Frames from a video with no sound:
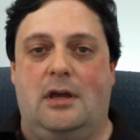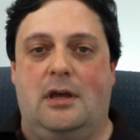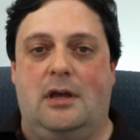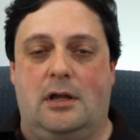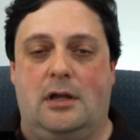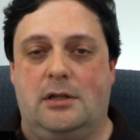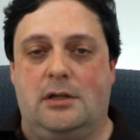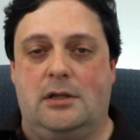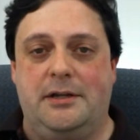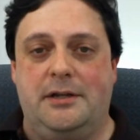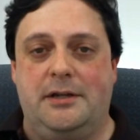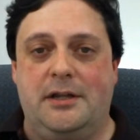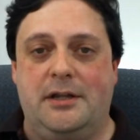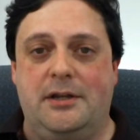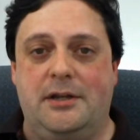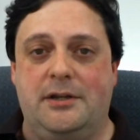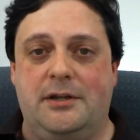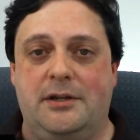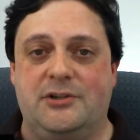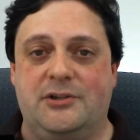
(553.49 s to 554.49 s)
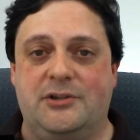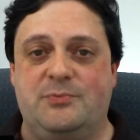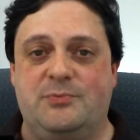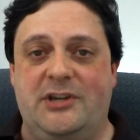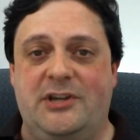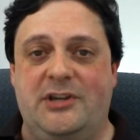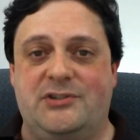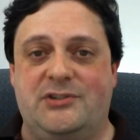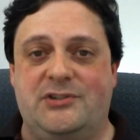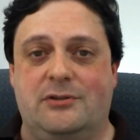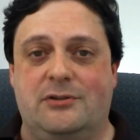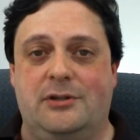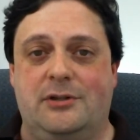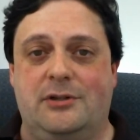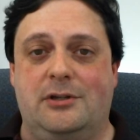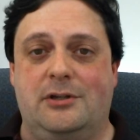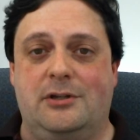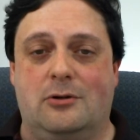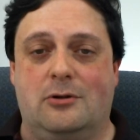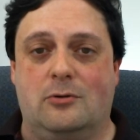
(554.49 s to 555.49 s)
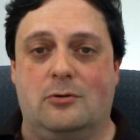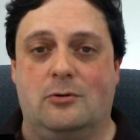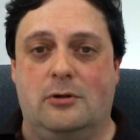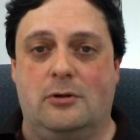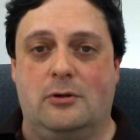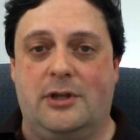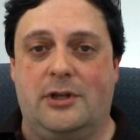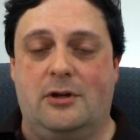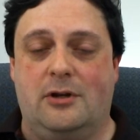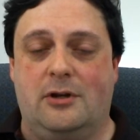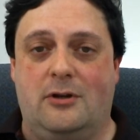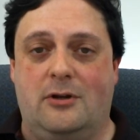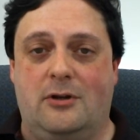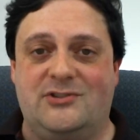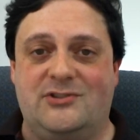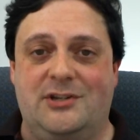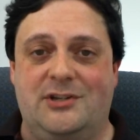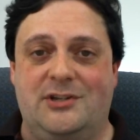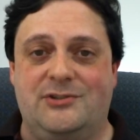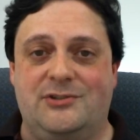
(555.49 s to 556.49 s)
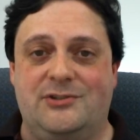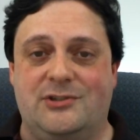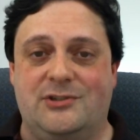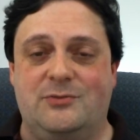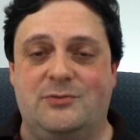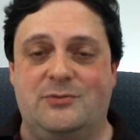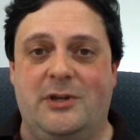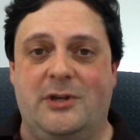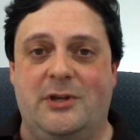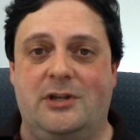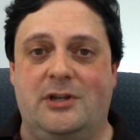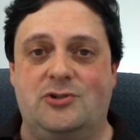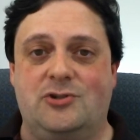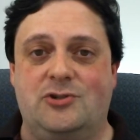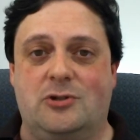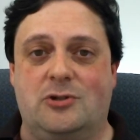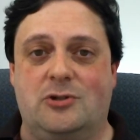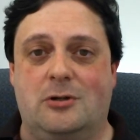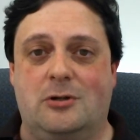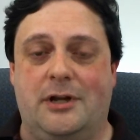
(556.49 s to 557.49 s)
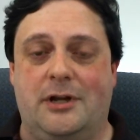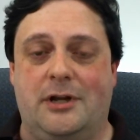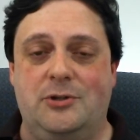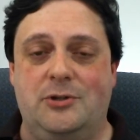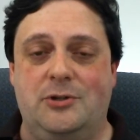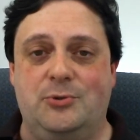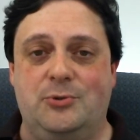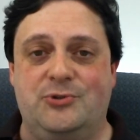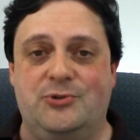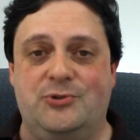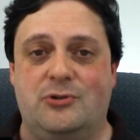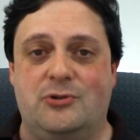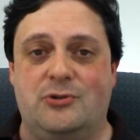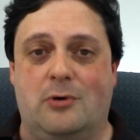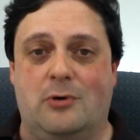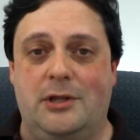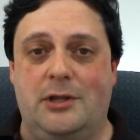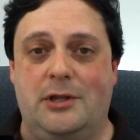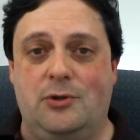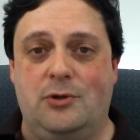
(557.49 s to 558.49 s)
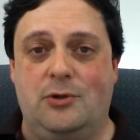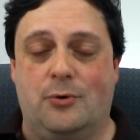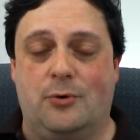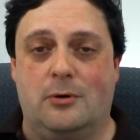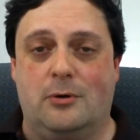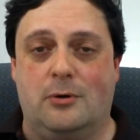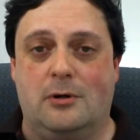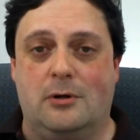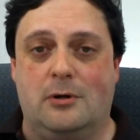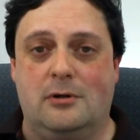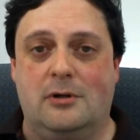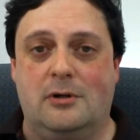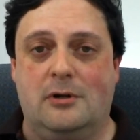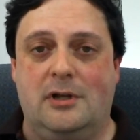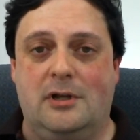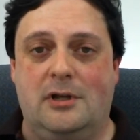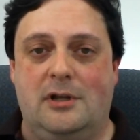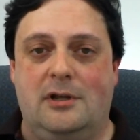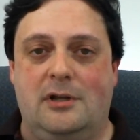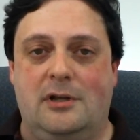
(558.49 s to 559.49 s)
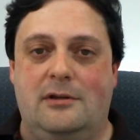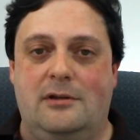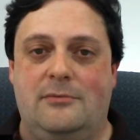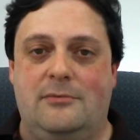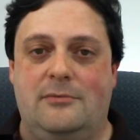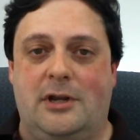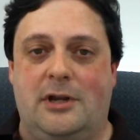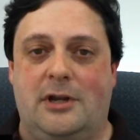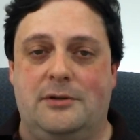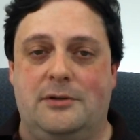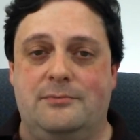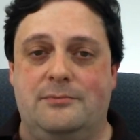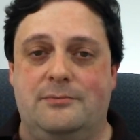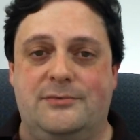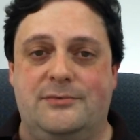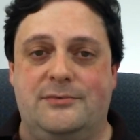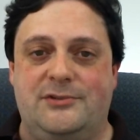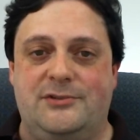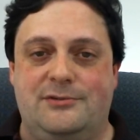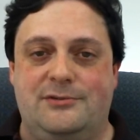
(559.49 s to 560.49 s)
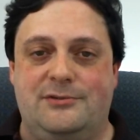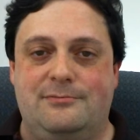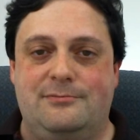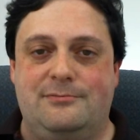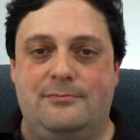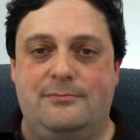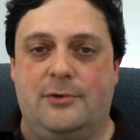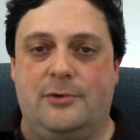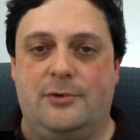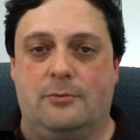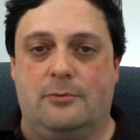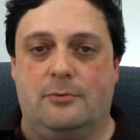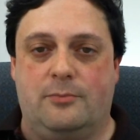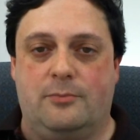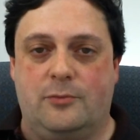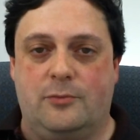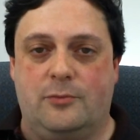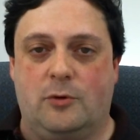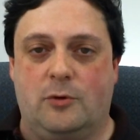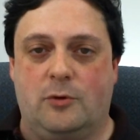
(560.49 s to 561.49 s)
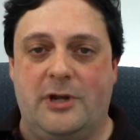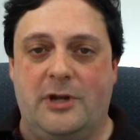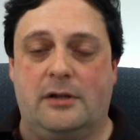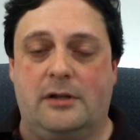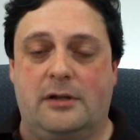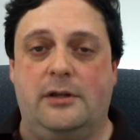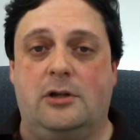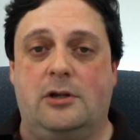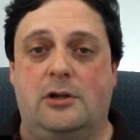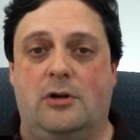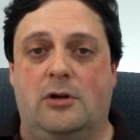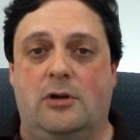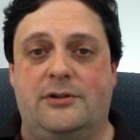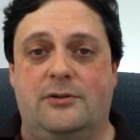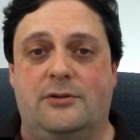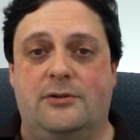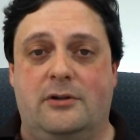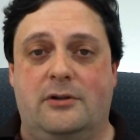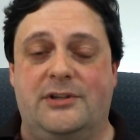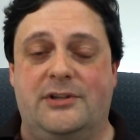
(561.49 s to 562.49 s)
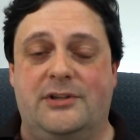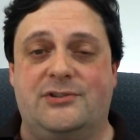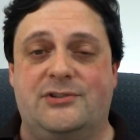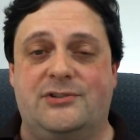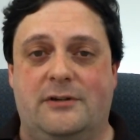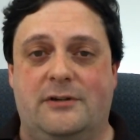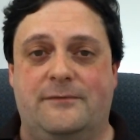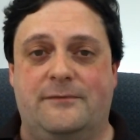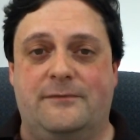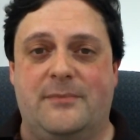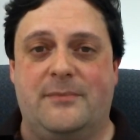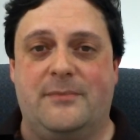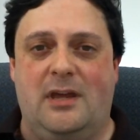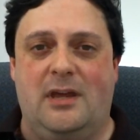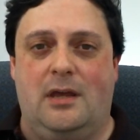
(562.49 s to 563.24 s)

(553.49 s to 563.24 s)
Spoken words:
Line editing is basically, looking at all the sentences, making sure I use the right your, and I'm, grammatically correct and all that stuff.